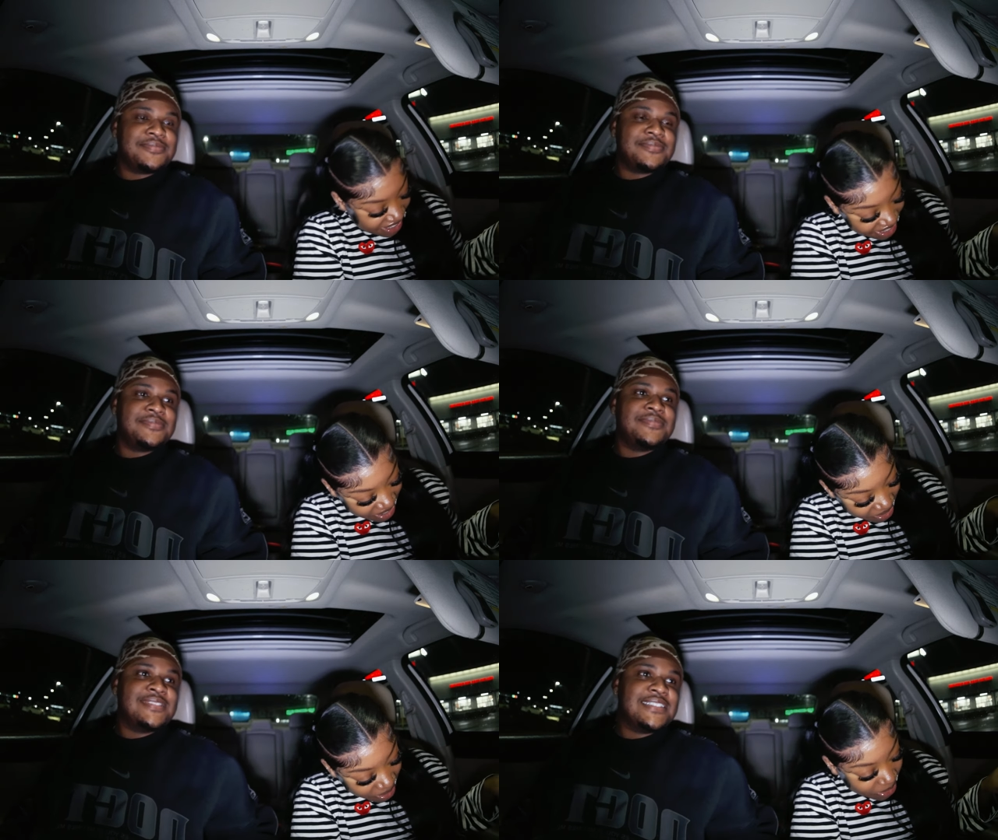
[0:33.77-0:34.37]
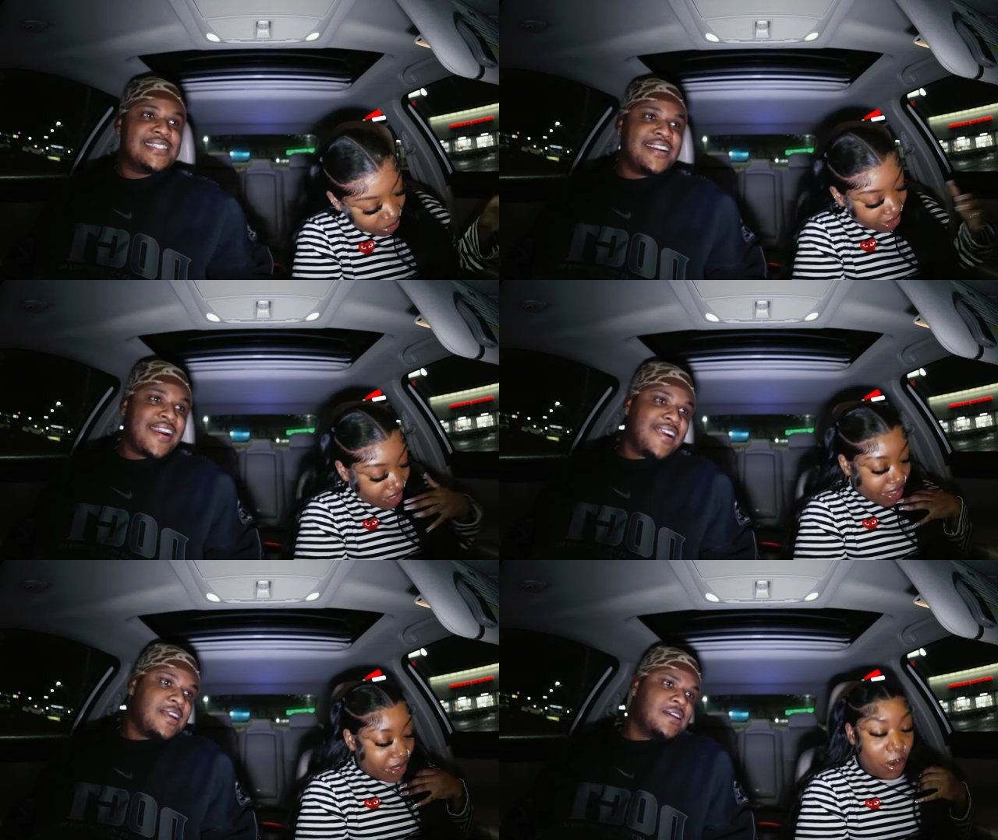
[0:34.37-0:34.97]
Speaker 1: the cannoli one
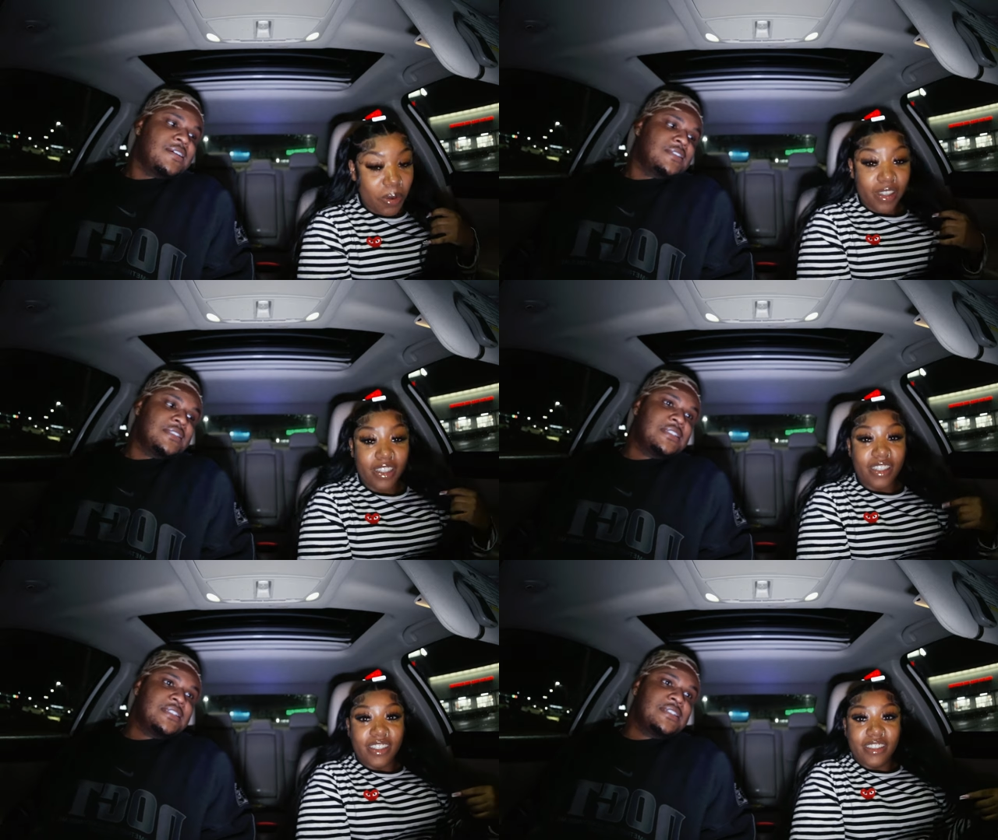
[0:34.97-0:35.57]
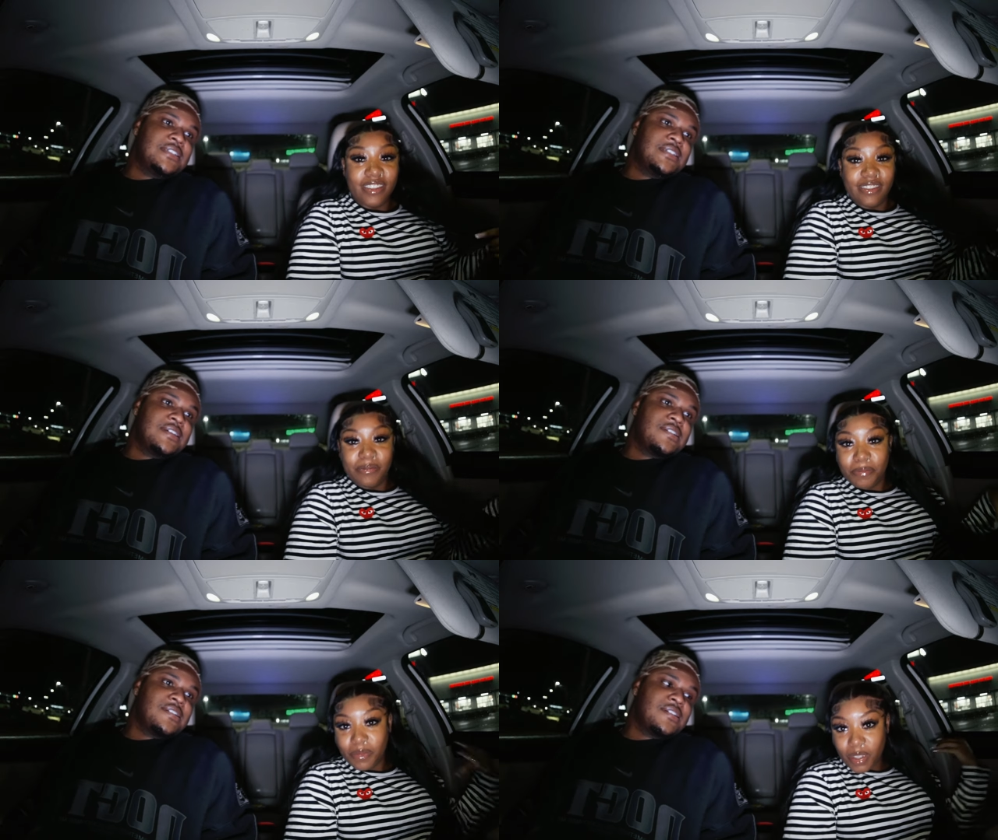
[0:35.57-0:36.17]
looks so good.
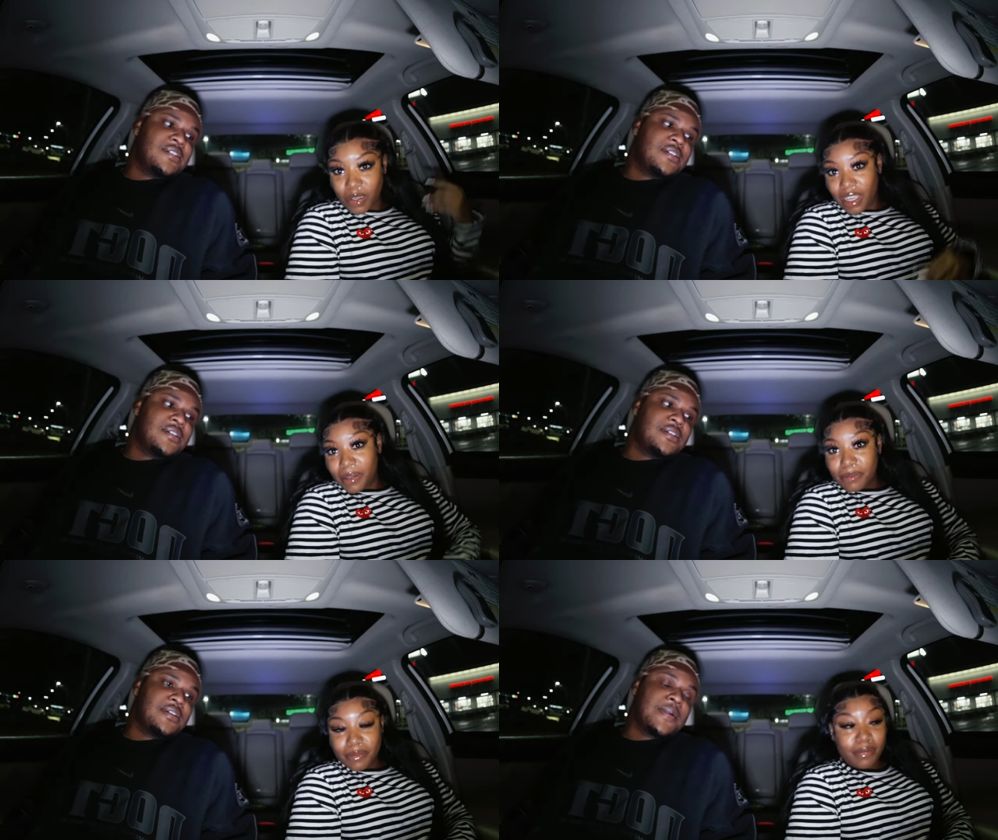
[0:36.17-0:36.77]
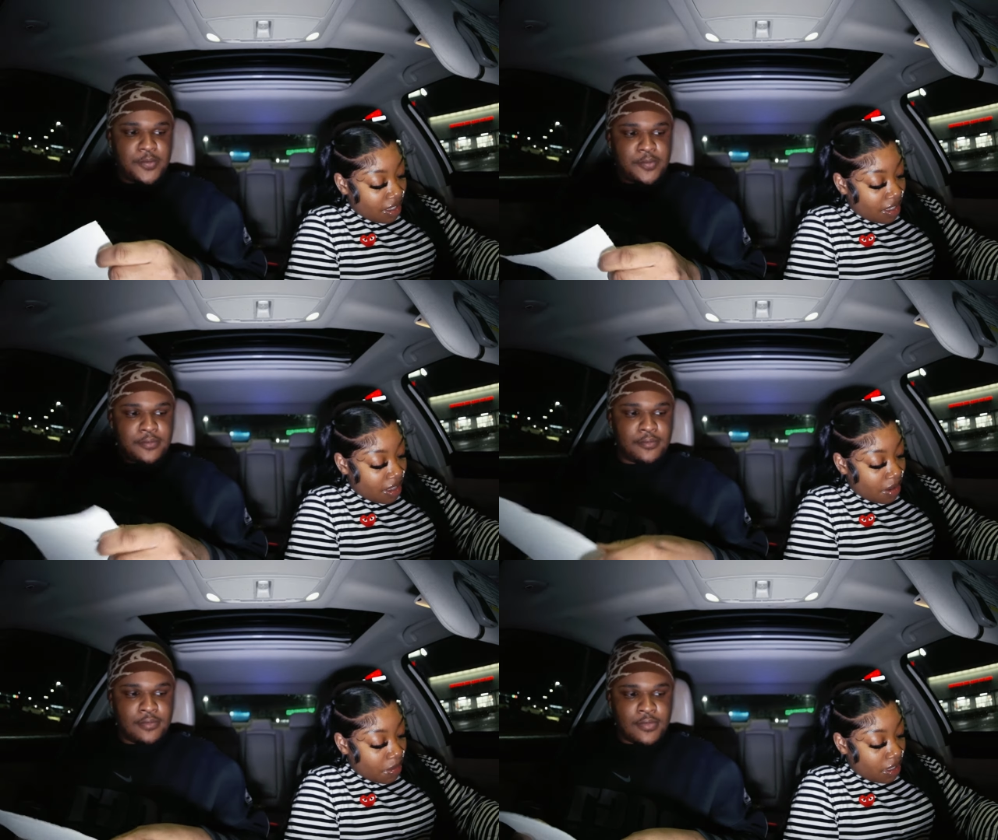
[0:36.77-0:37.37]
Okay.
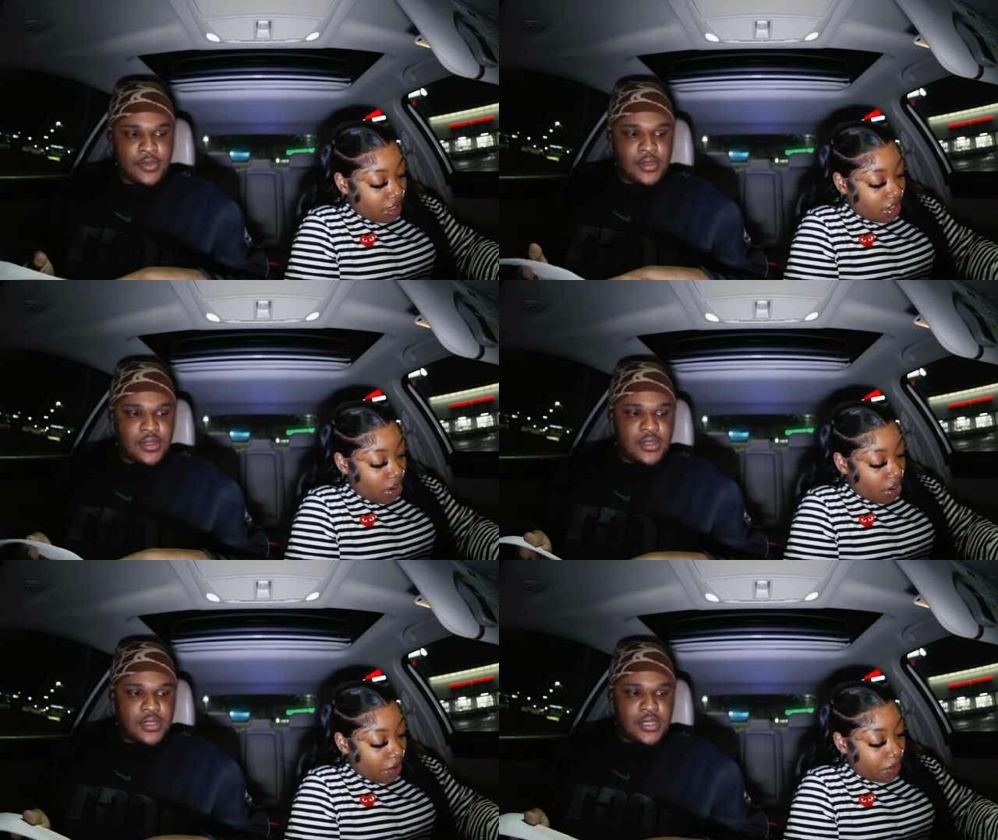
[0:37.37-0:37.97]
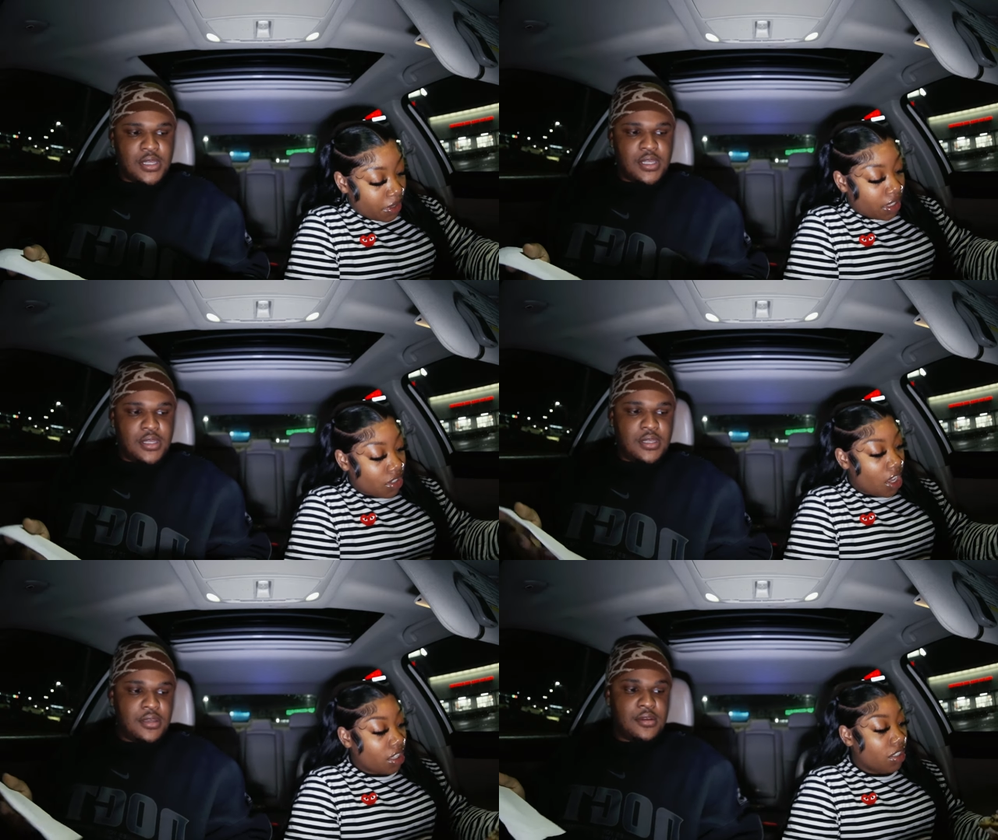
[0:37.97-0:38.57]
I'm about to start off with the
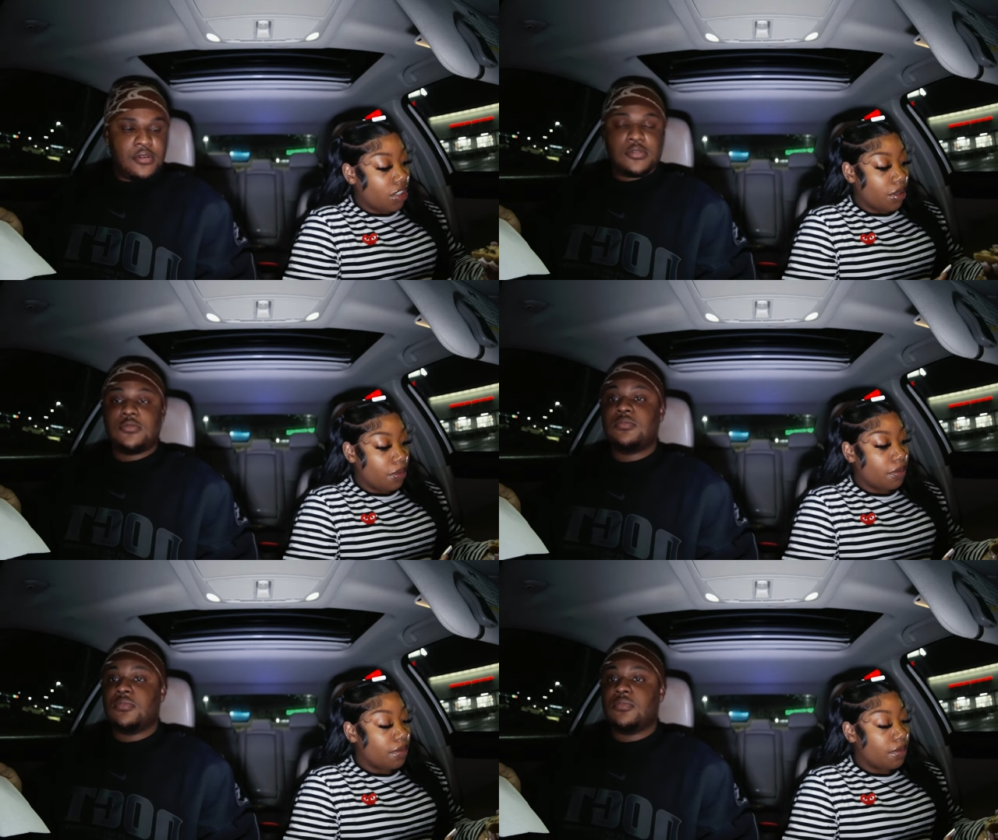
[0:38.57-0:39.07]
chocolate chip.